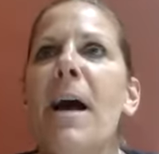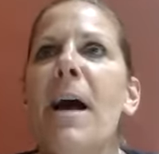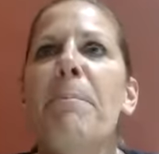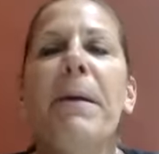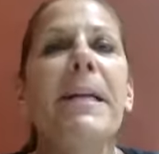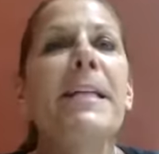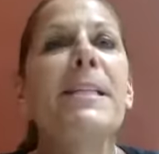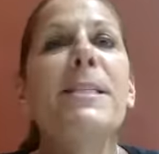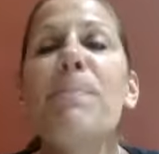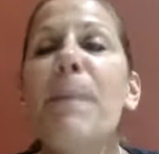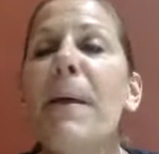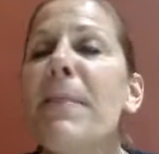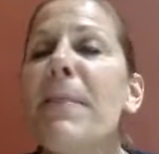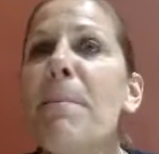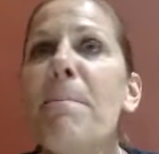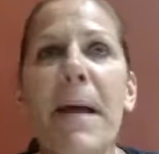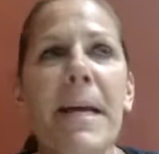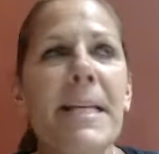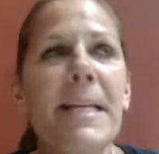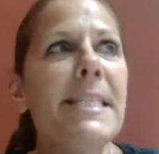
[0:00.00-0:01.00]
But it's been the
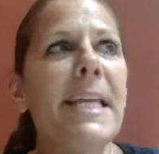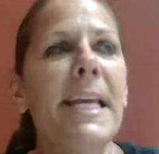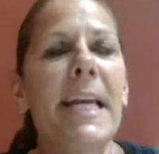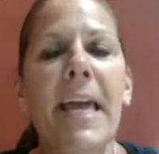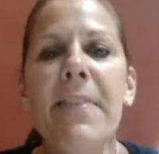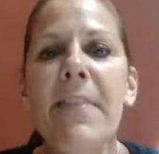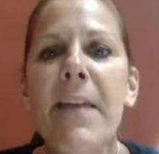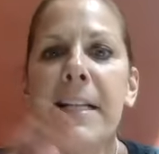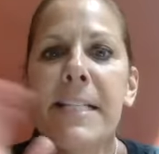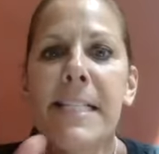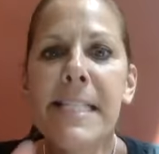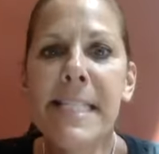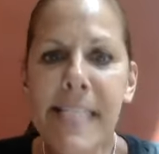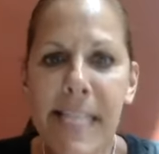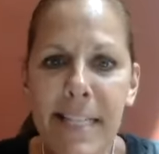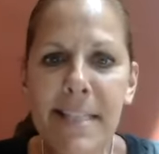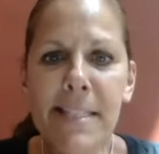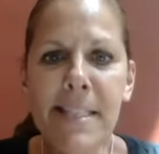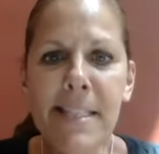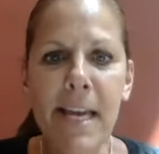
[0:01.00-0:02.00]
best thing. And then
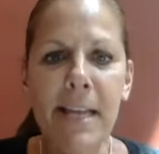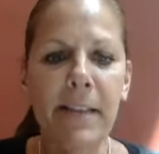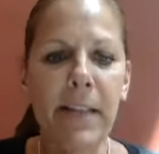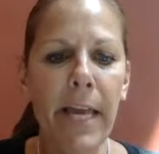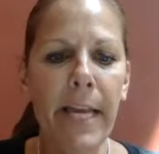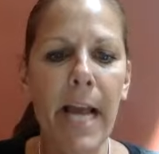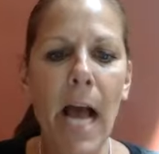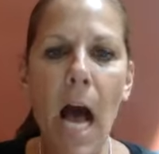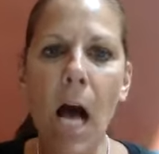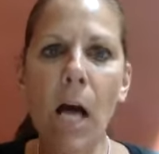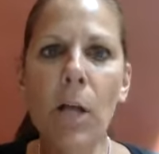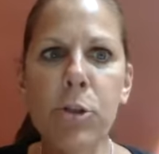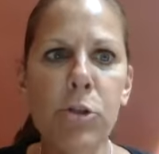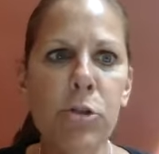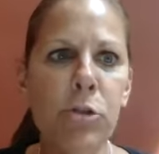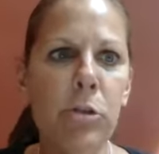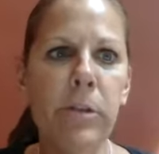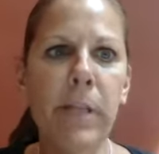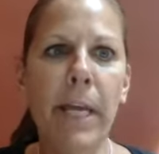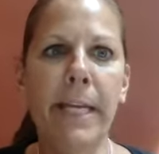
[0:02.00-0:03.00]
since then, like I'll
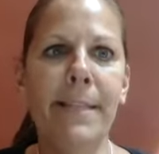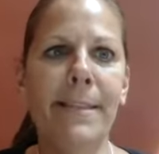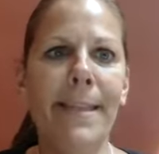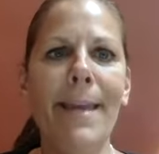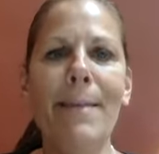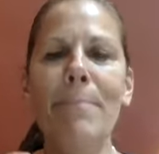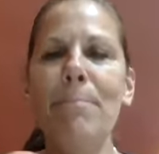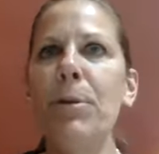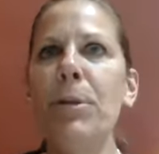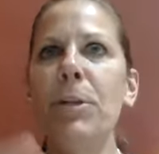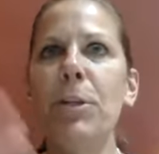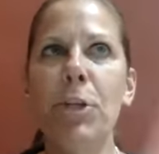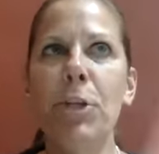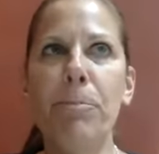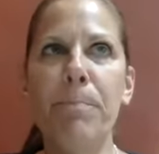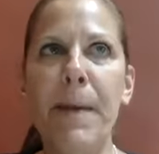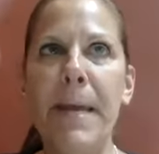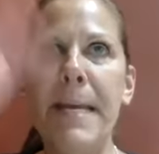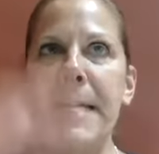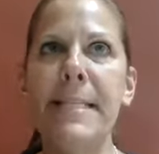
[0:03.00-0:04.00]
like they put your
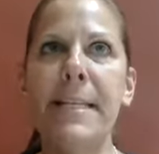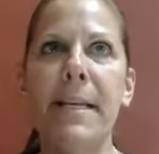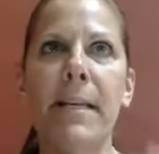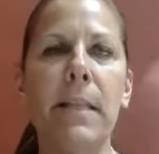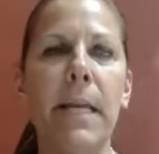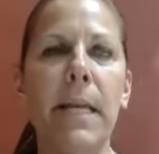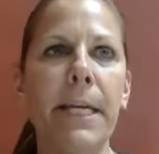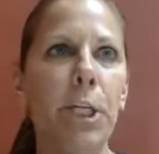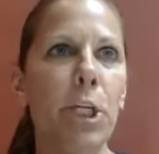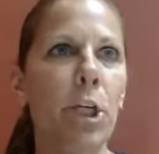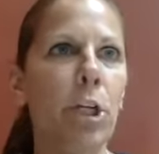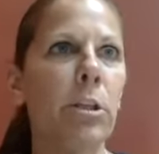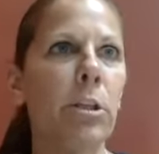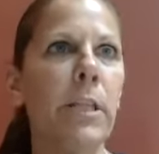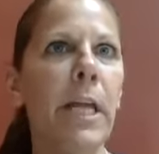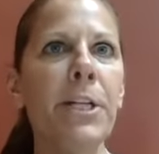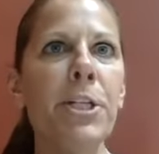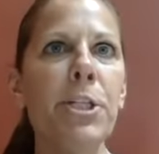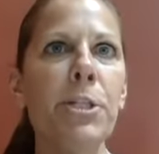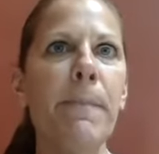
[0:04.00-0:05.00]
basic, like your
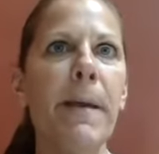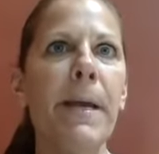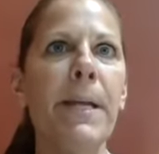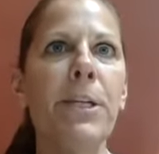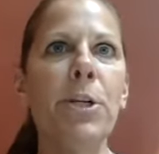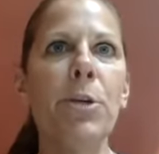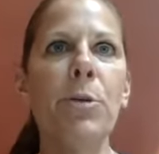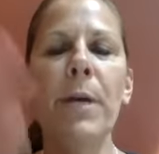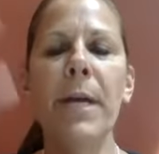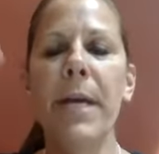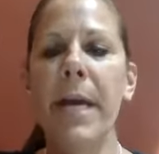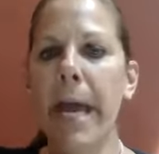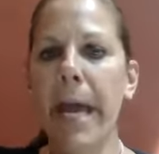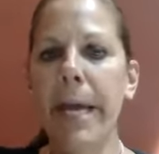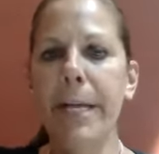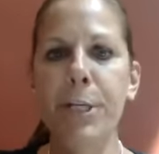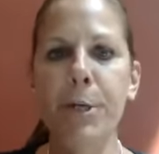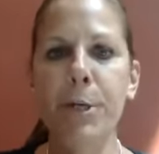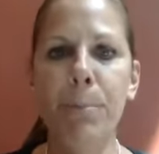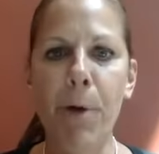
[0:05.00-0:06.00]
lunch menu
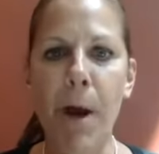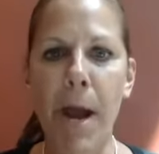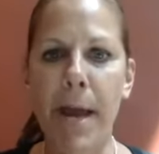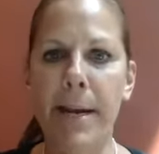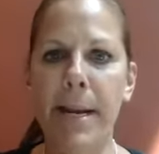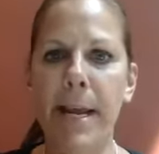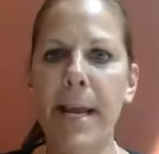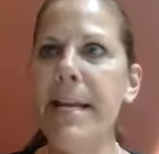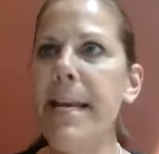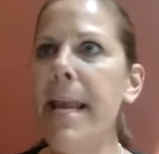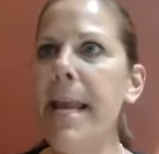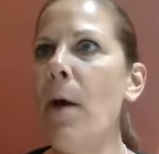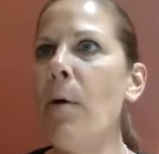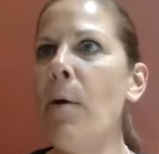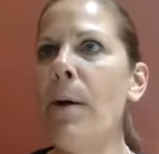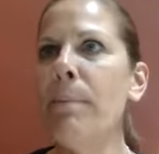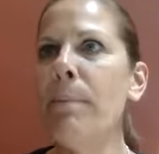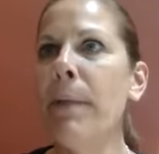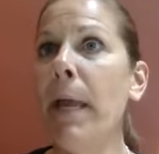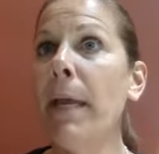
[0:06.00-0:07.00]
and your bread. And now
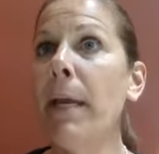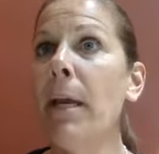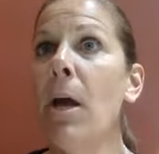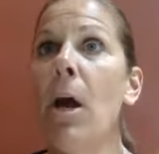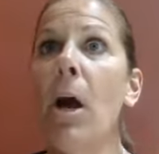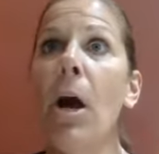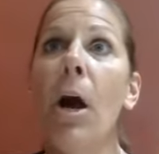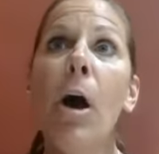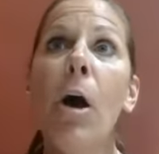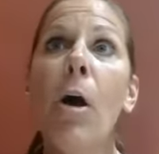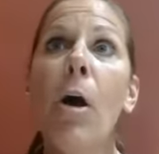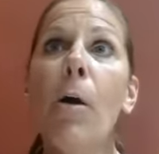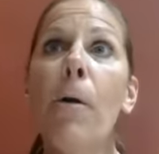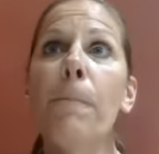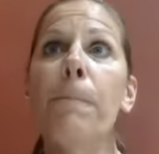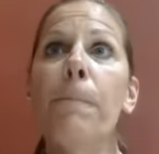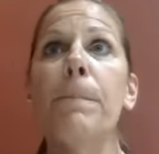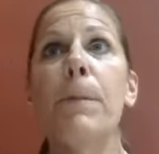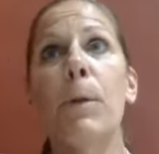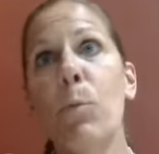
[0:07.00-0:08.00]
I'm like,
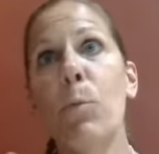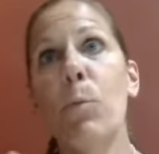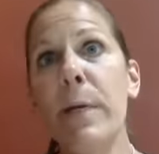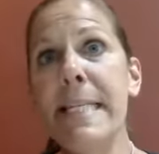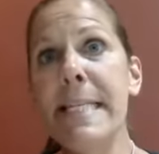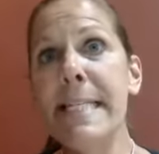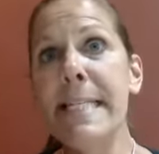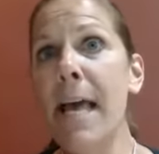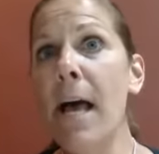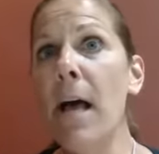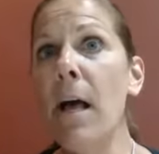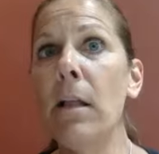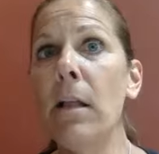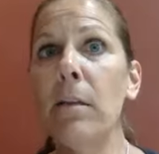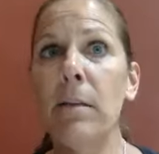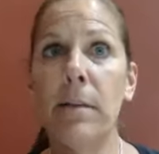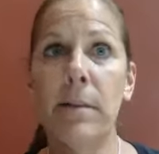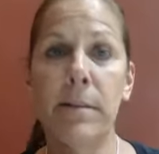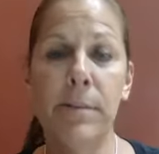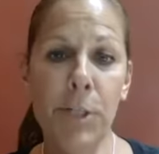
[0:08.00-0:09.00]
oh, we
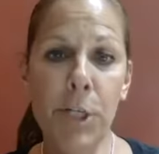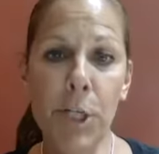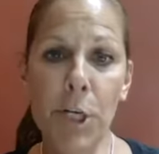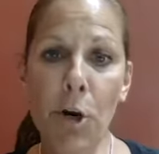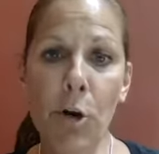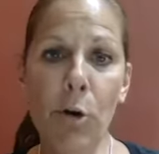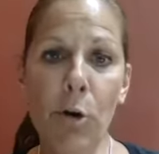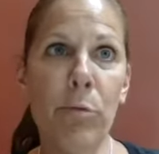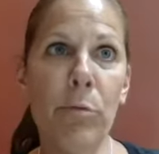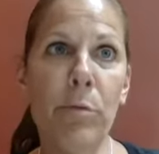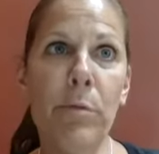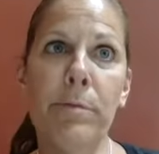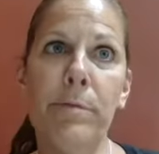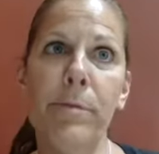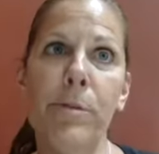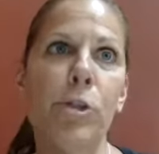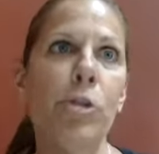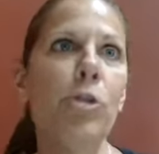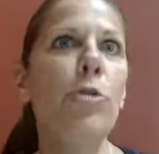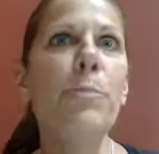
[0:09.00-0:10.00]
sell, you know,
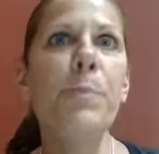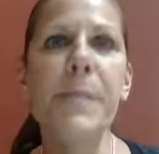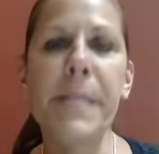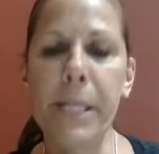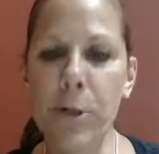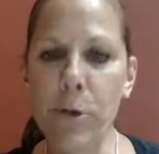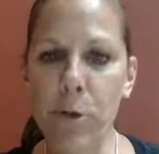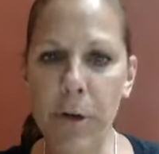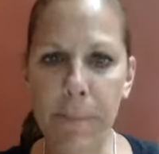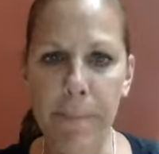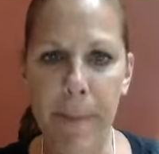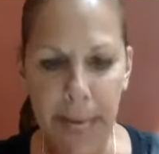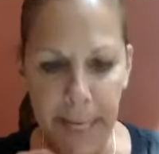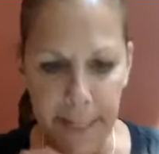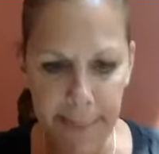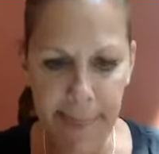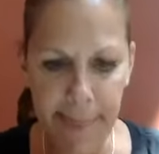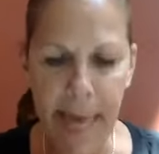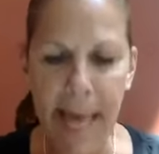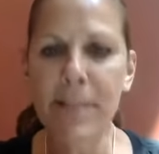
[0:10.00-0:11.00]
soups that you can make.
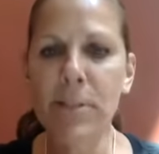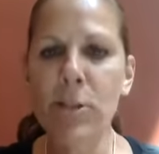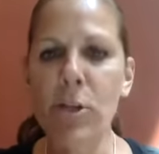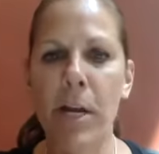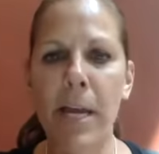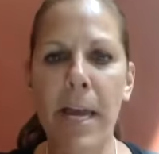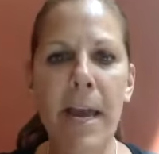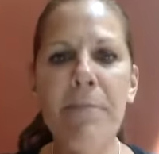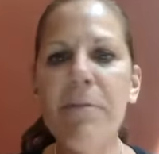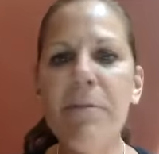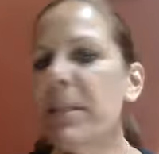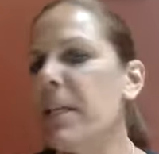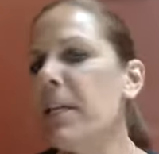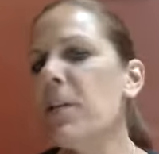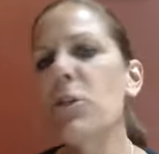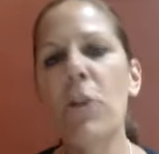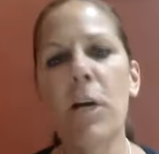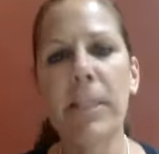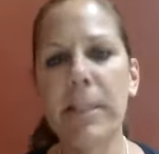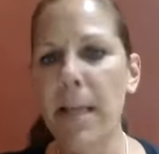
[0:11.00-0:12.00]
That's on
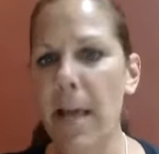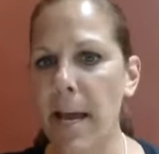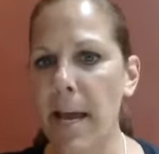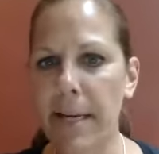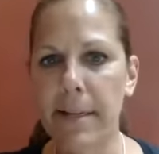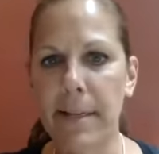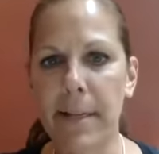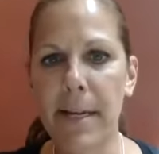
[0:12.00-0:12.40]
everything's online.